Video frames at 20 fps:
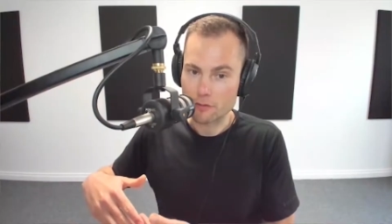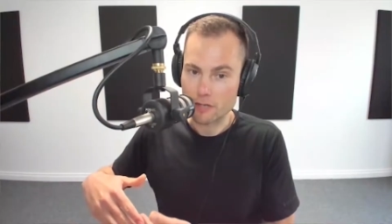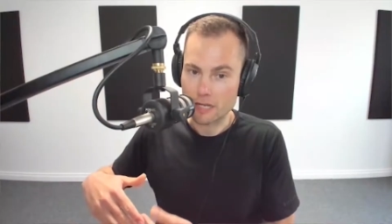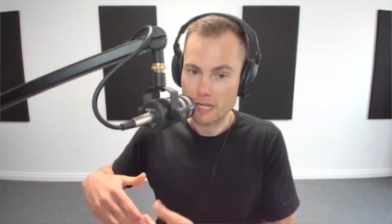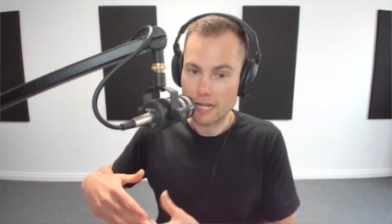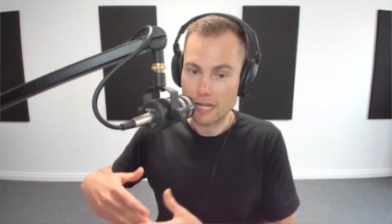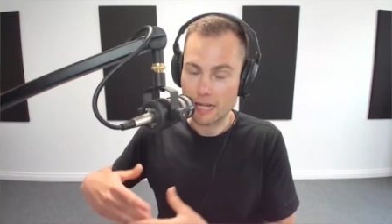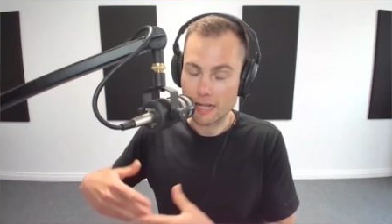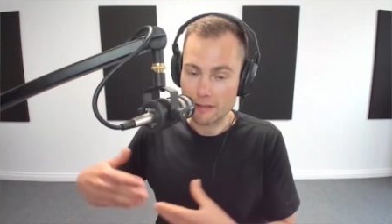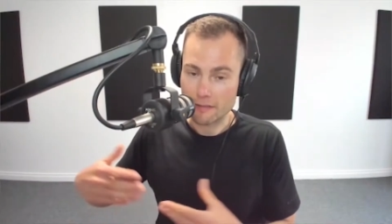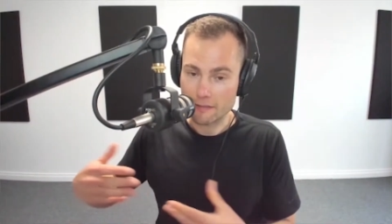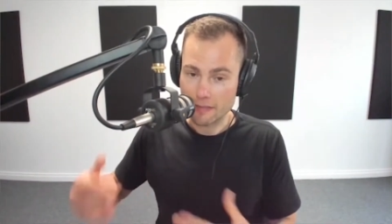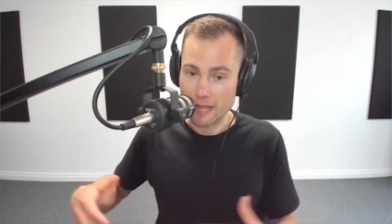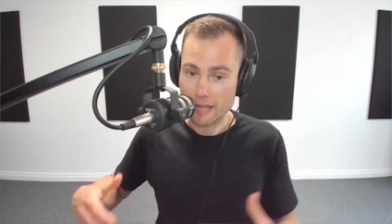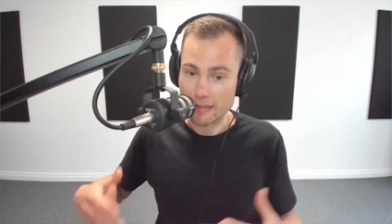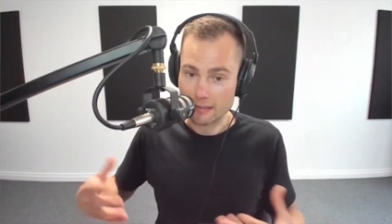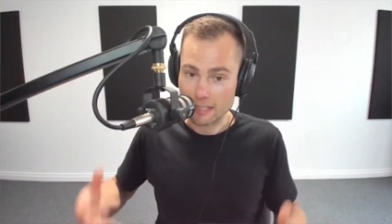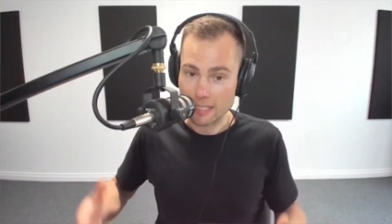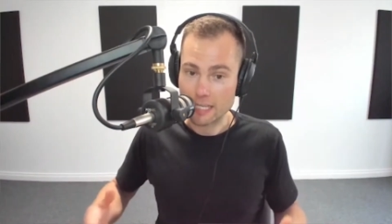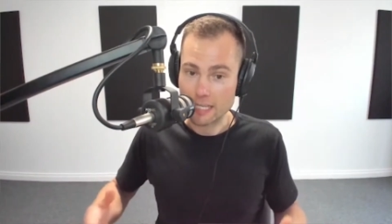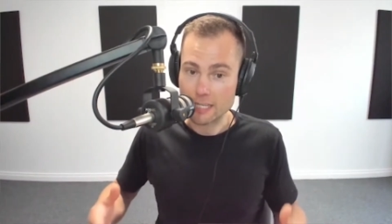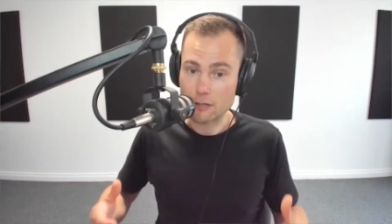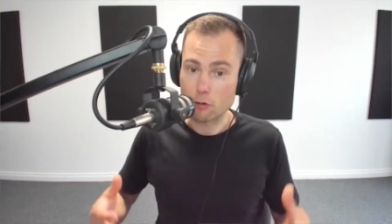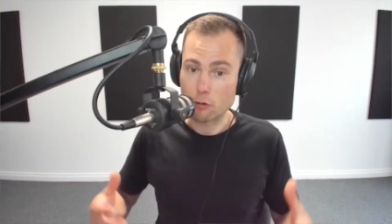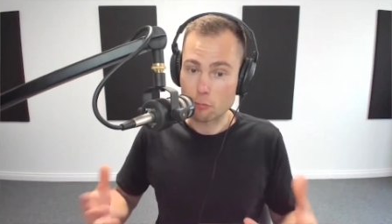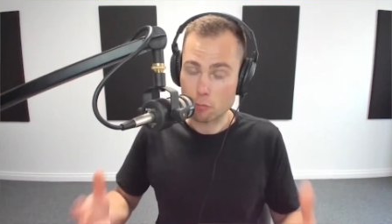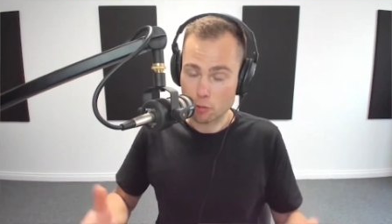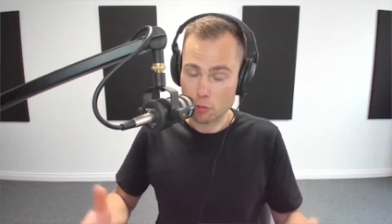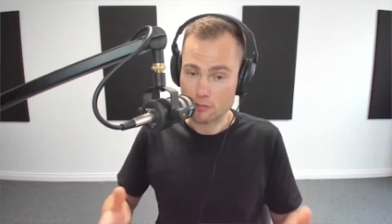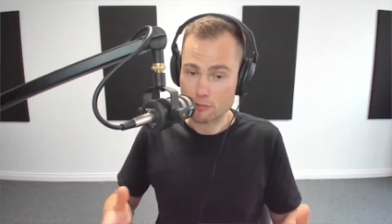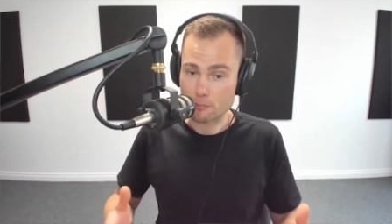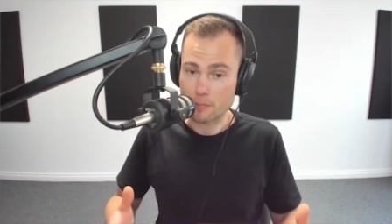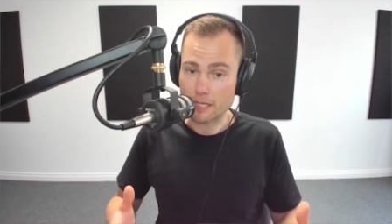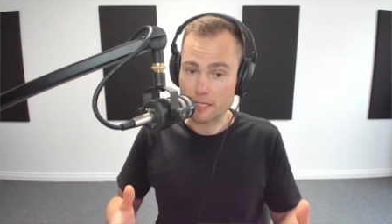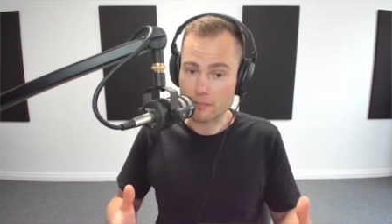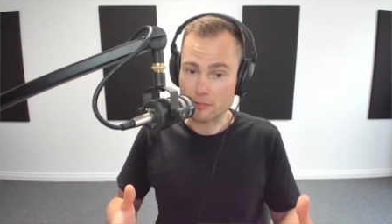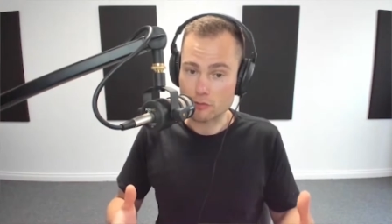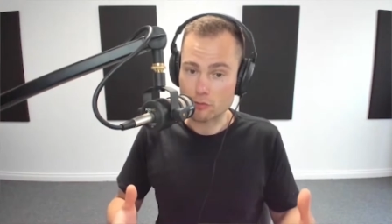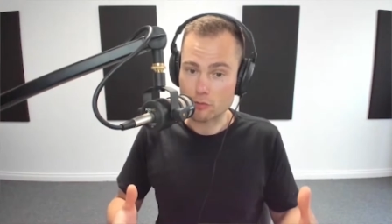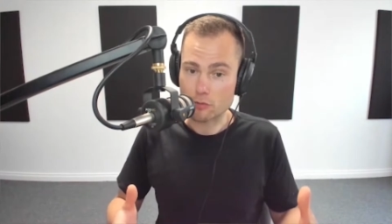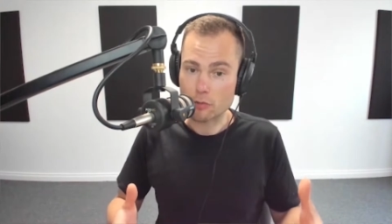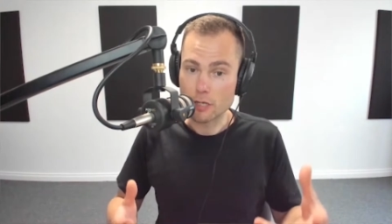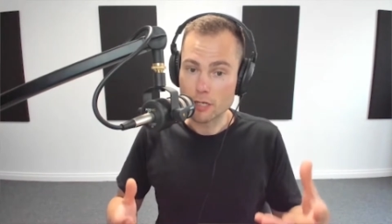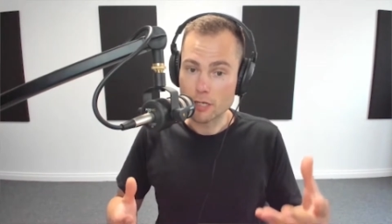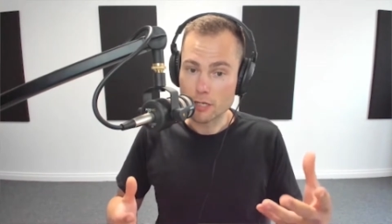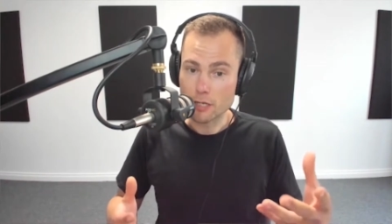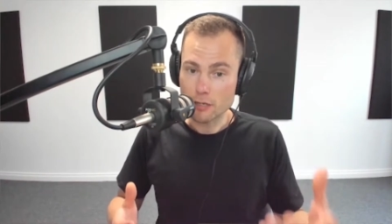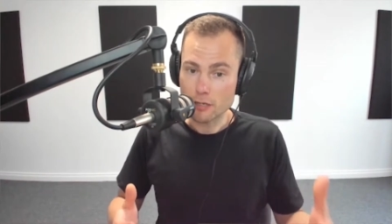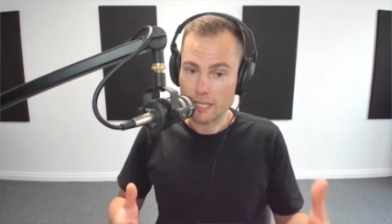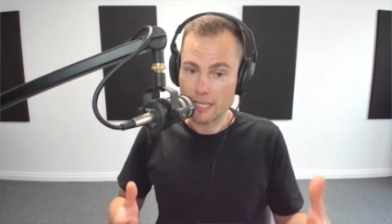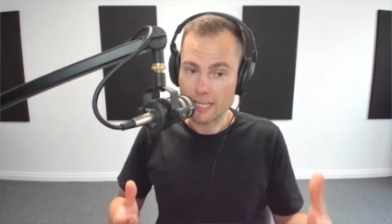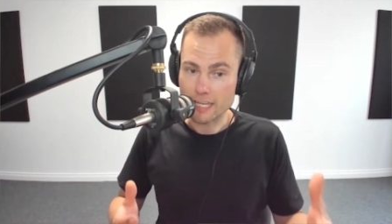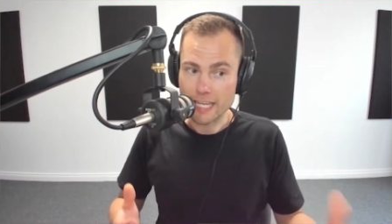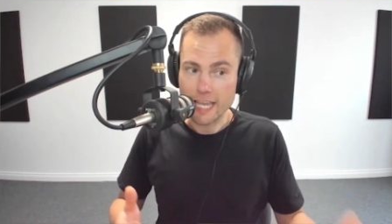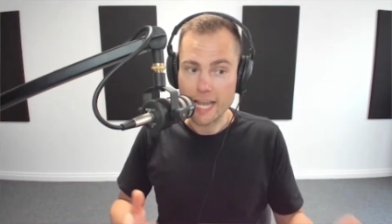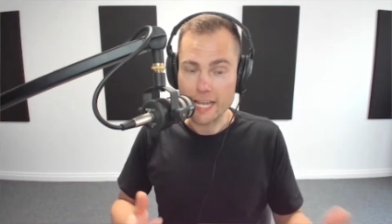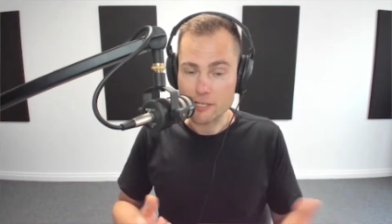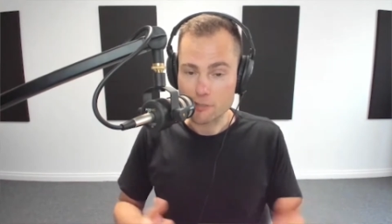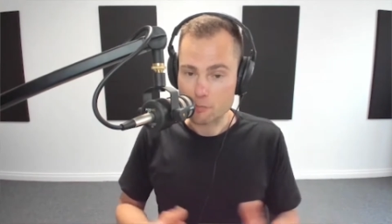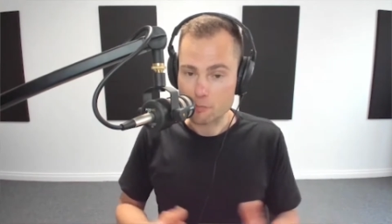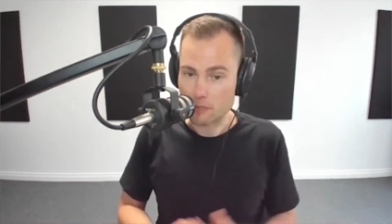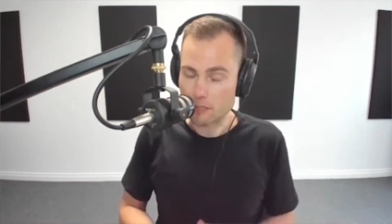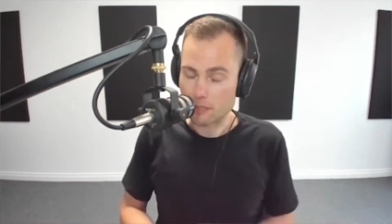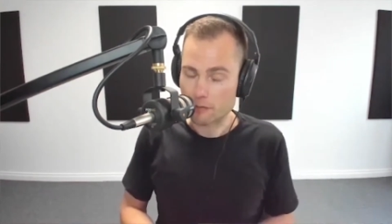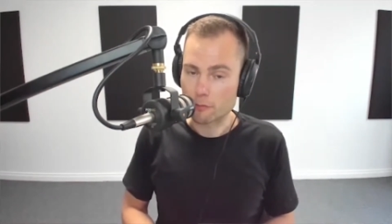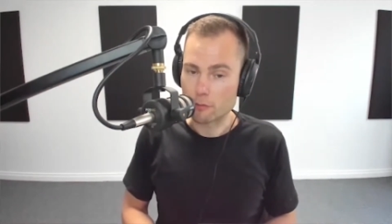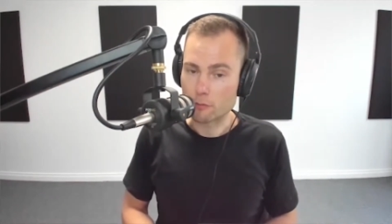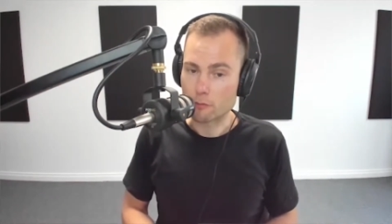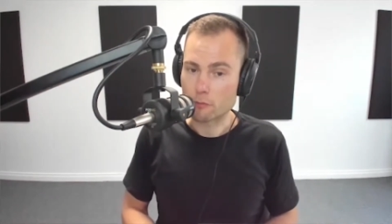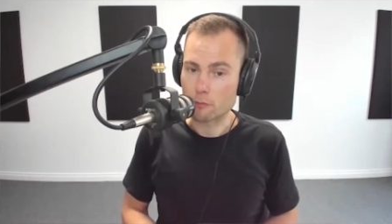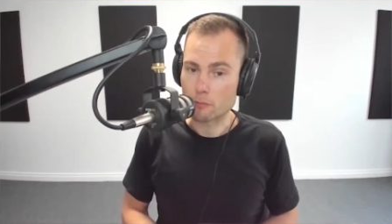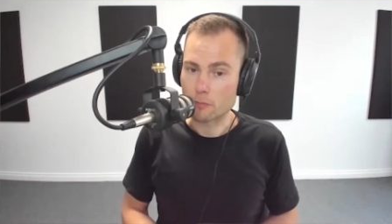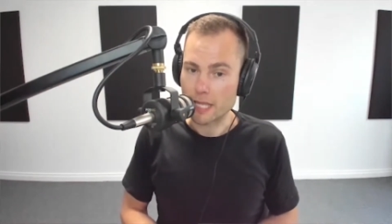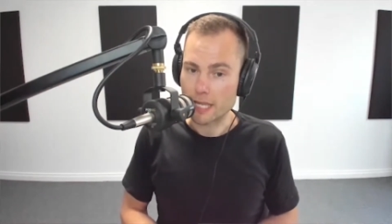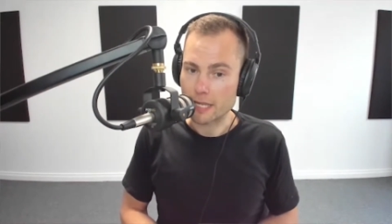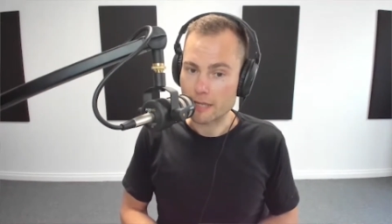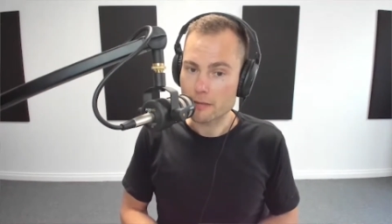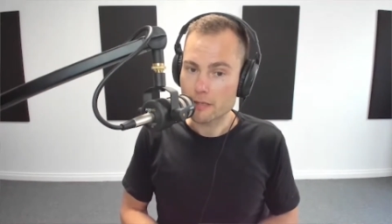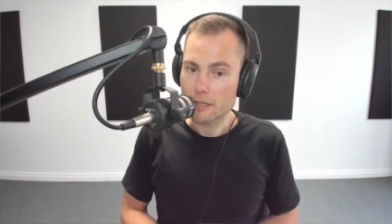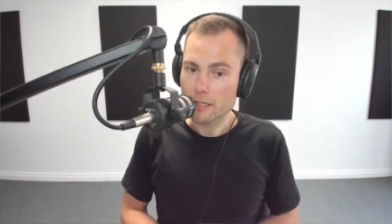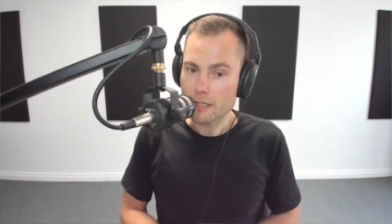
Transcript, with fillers: uh, that lead or prospect or engagement level from there.